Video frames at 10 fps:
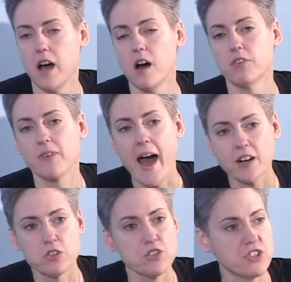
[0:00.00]
Now, for
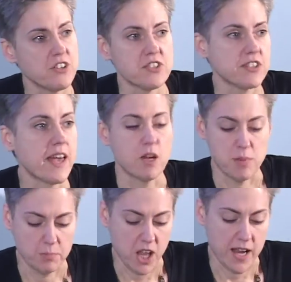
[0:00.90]
radicals, justice
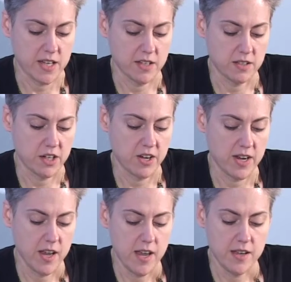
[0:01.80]
cannot be blind. All
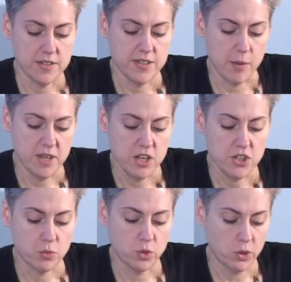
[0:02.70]
right,
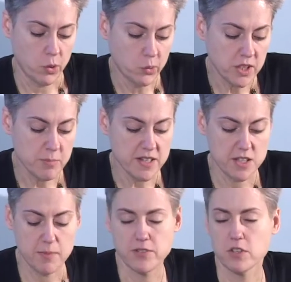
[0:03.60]
domination will only be
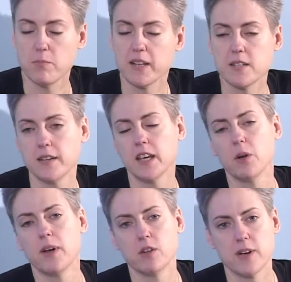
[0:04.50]
dismantled by
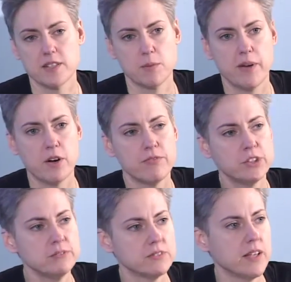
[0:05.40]
taking away the rights of the
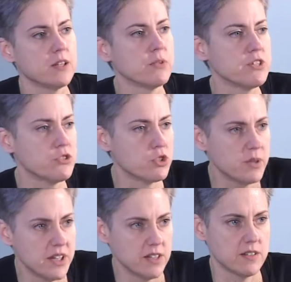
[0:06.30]
powerful and
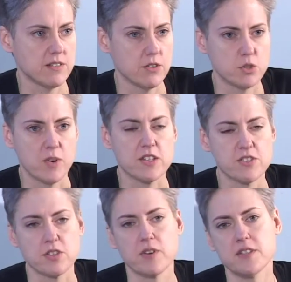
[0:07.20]
redistributing it, those
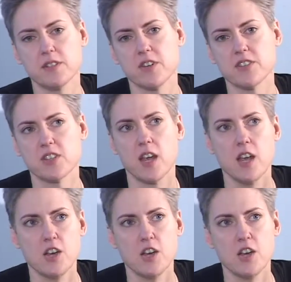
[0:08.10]
rights to the rest of us.